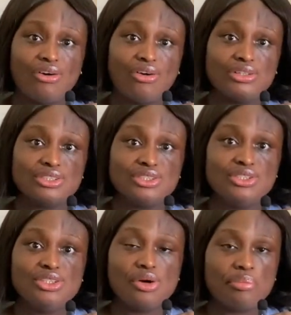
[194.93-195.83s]
on
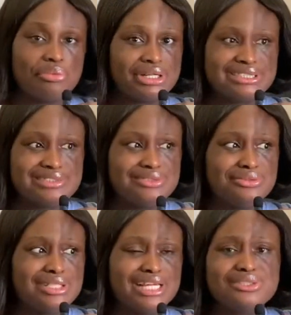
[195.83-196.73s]
your breast, you
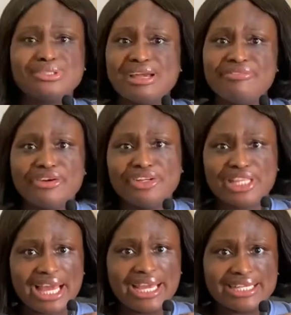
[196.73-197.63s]
tend to get very
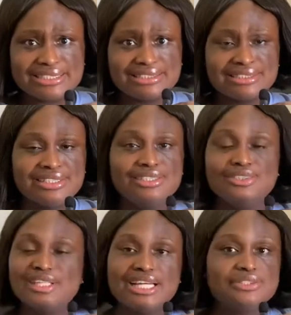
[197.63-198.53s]
tired.
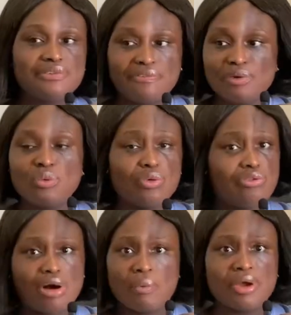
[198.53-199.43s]
You tend to feel
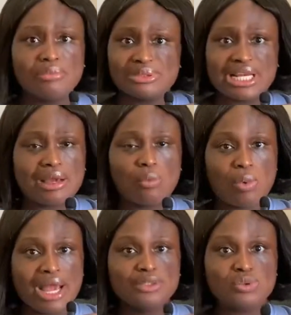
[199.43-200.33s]
overwhelmed. Like,
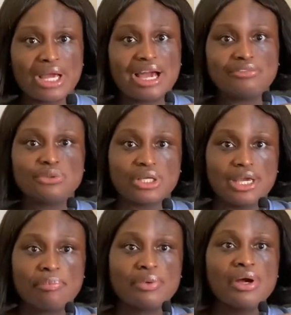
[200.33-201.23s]
why do I have to
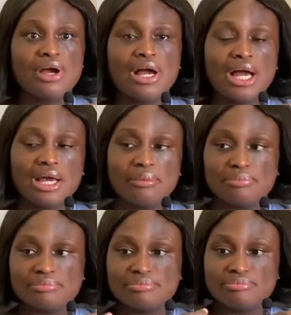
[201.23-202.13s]
keep
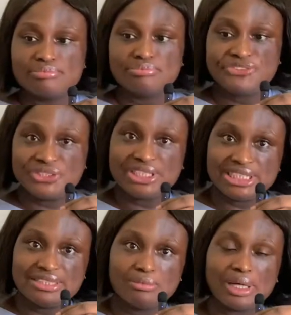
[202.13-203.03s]

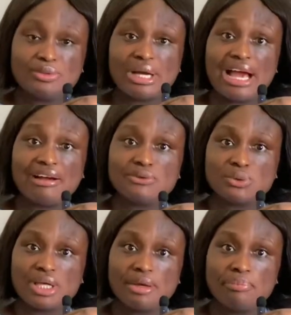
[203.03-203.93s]
feeding? Why do I have to
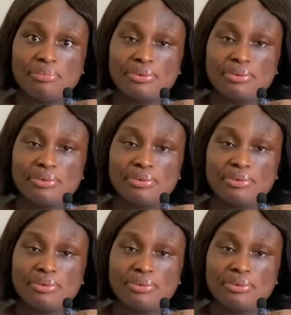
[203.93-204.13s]
keep,